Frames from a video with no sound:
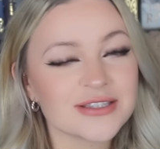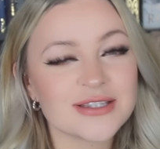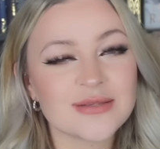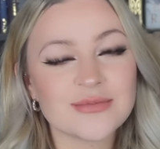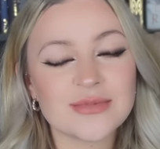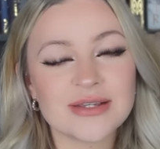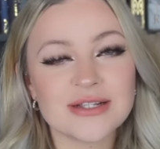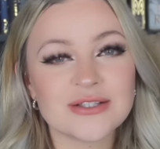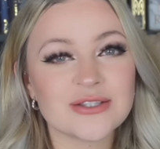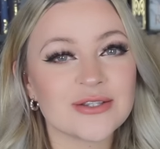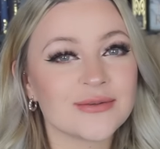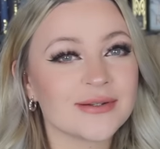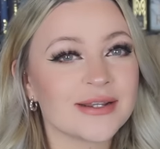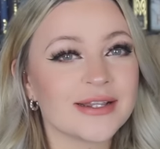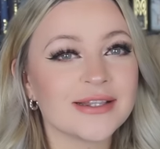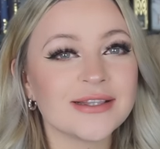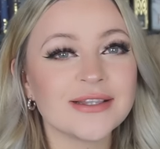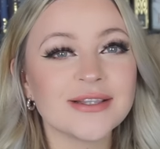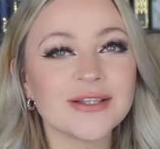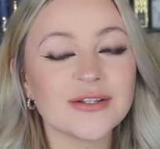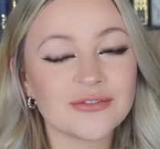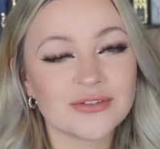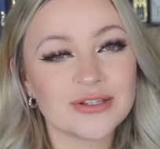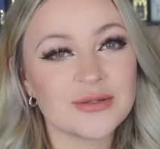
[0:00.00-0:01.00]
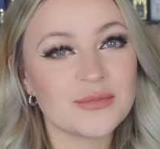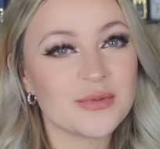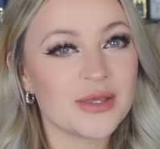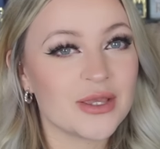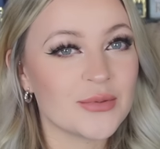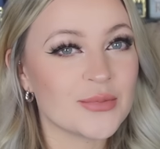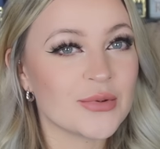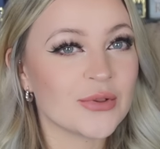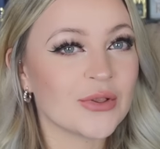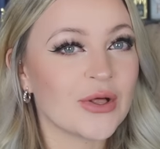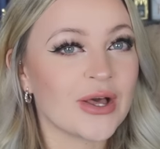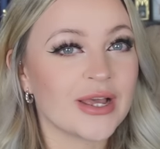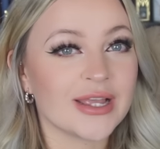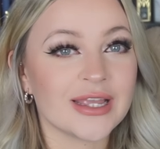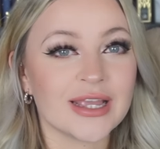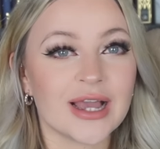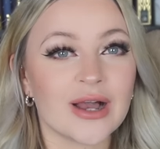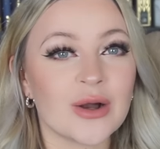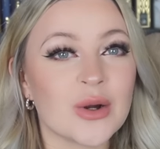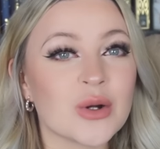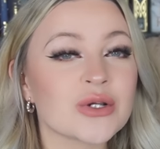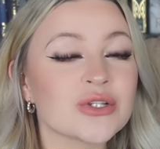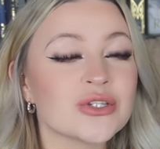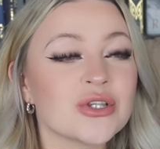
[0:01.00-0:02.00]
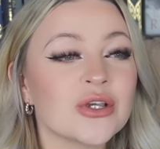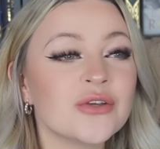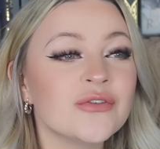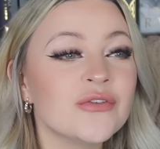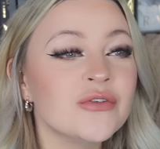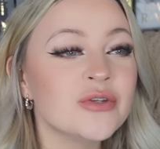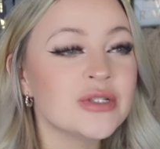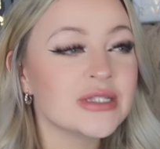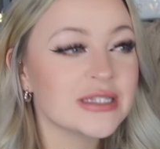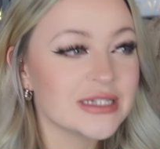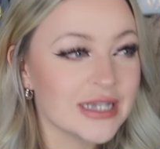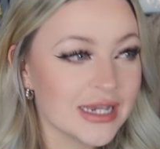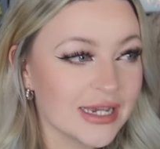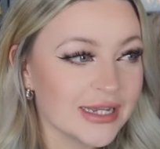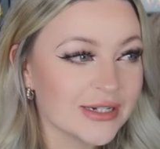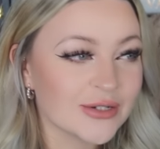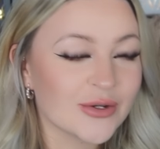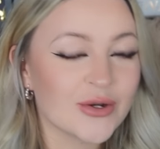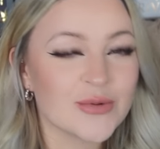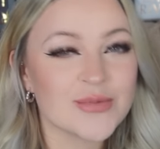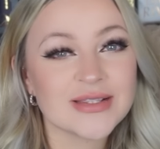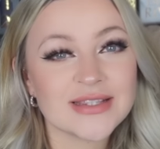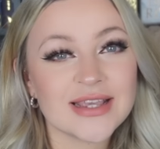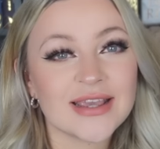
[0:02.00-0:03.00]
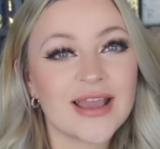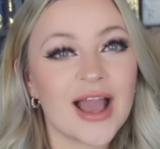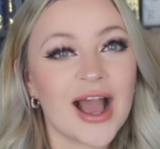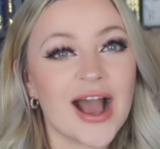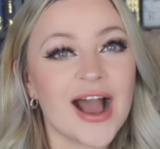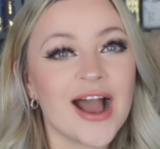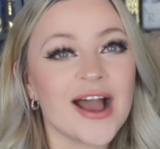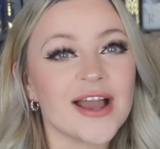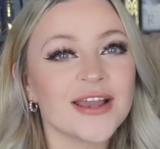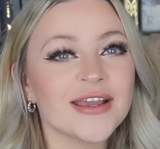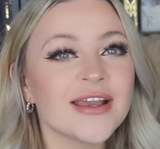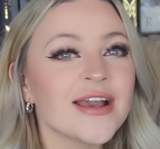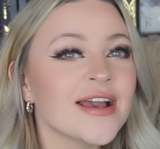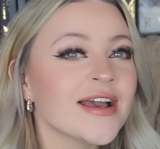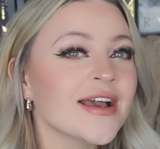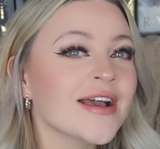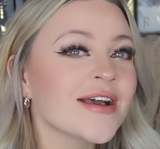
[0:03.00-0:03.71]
to meet so many lovely people at YALC. So if you did, come and say hi.